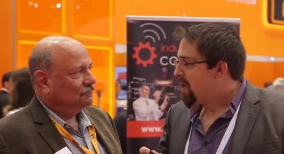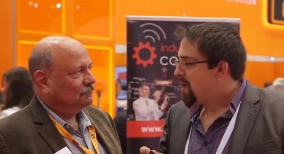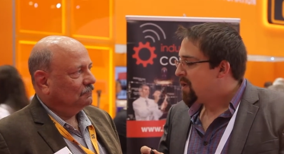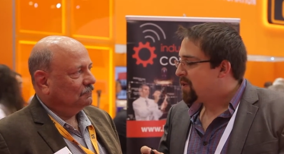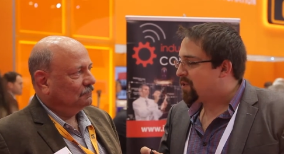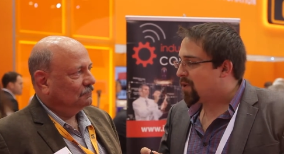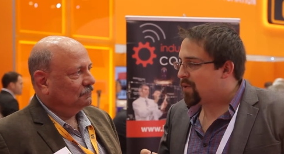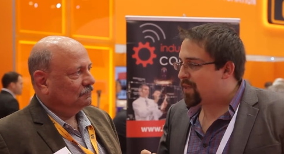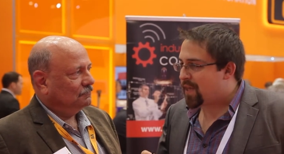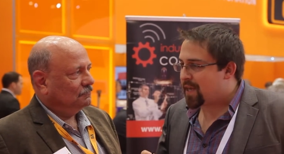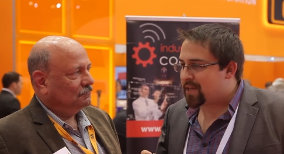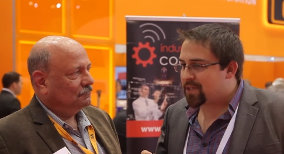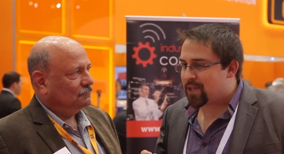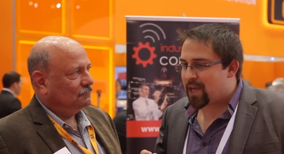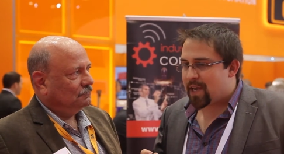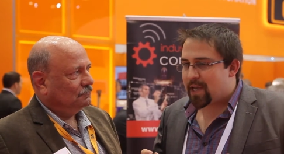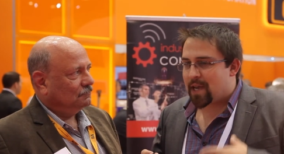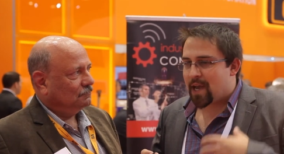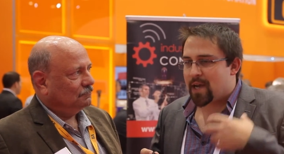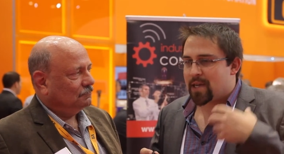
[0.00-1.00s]
Speaker 1: So things
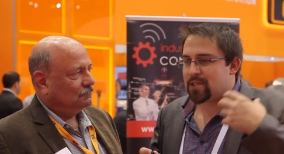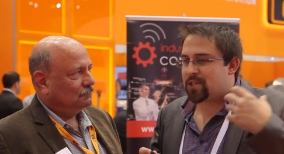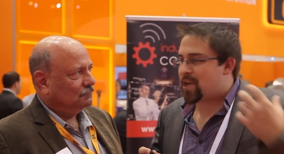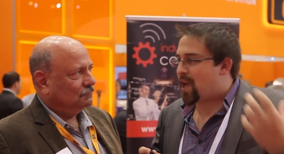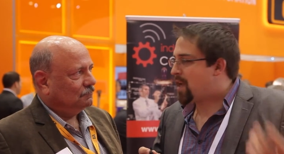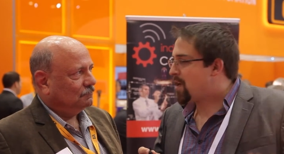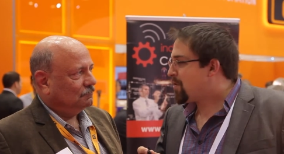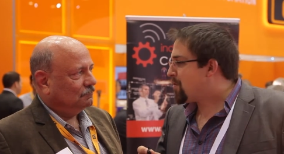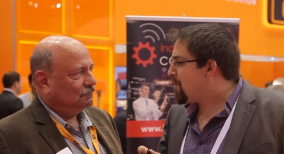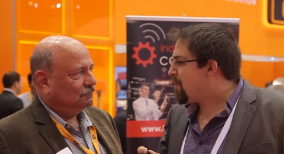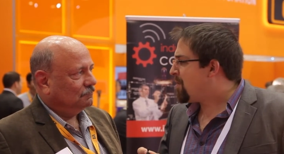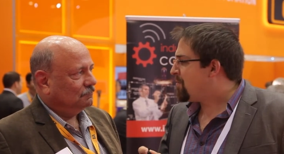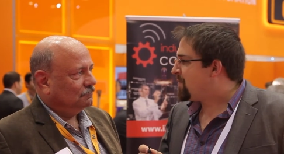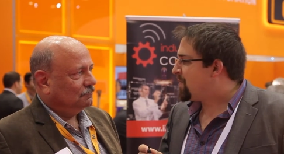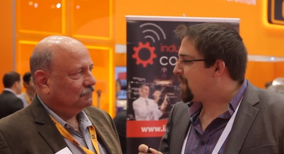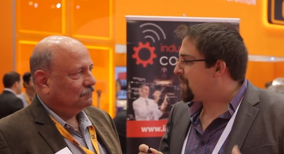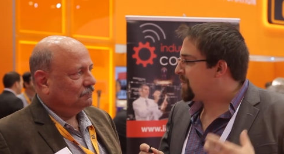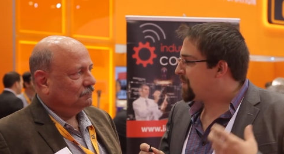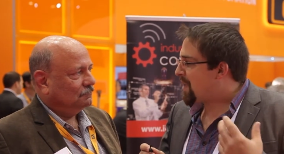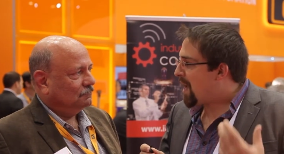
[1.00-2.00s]
like uh, generative
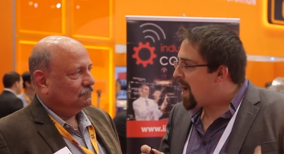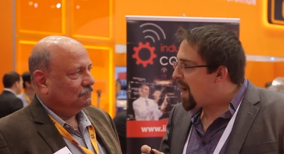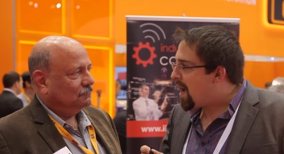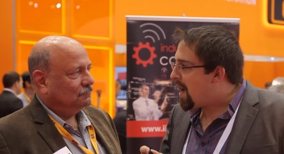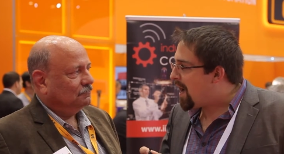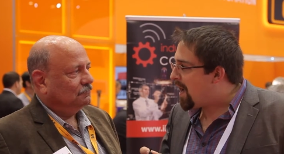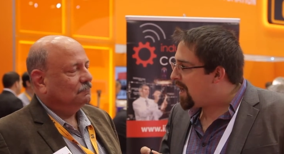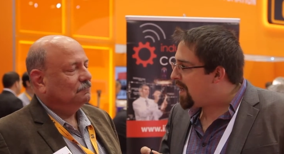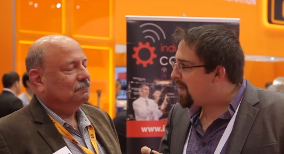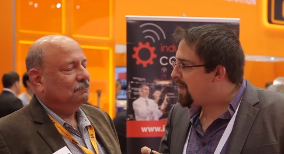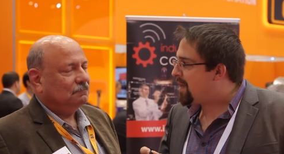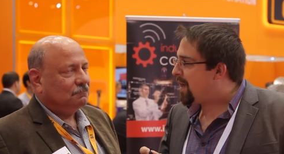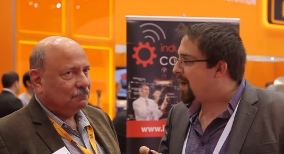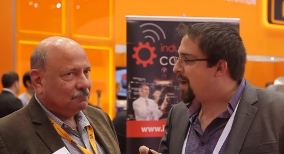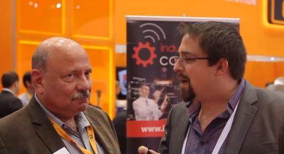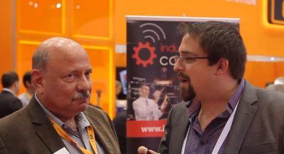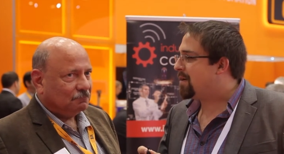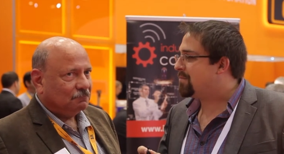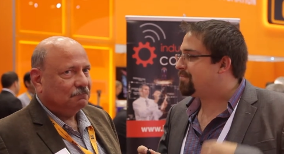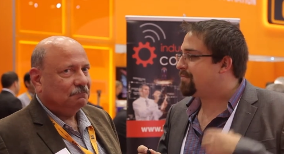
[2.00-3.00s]
design,
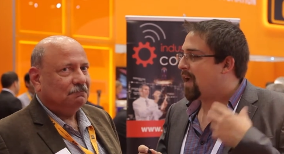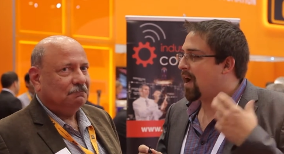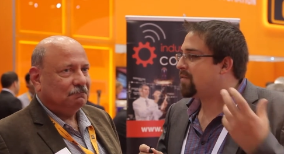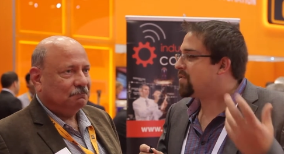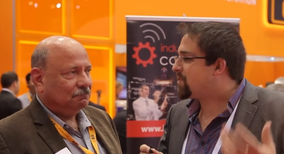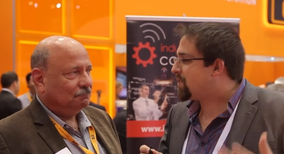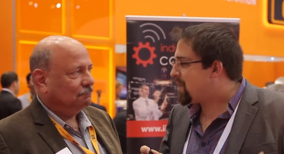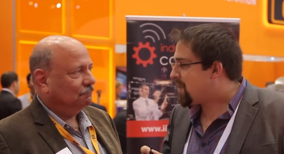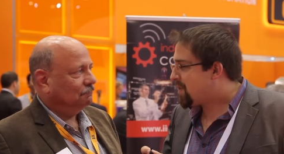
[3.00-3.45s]
uh, obviously